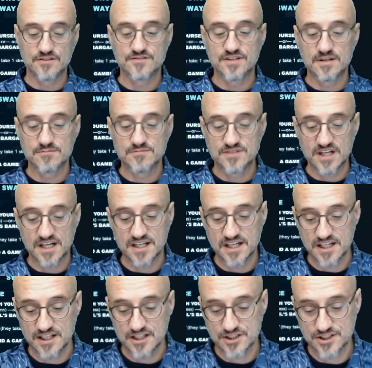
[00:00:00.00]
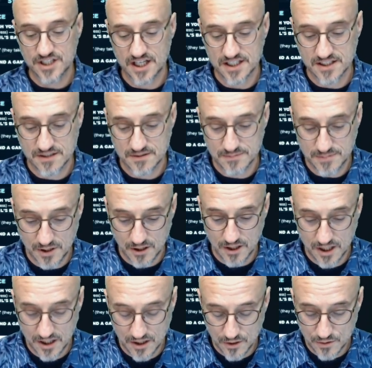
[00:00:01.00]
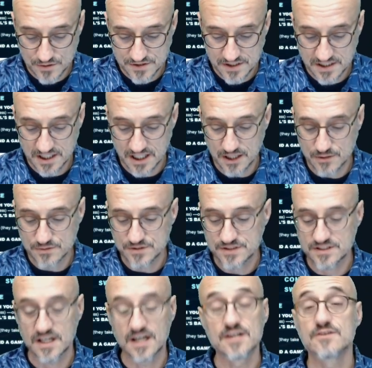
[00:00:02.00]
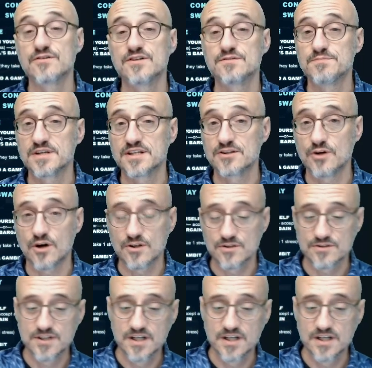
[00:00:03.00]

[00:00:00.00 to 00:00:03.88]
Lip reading: Tim Dene, Jacob Osinghouse, and Chris McDonald.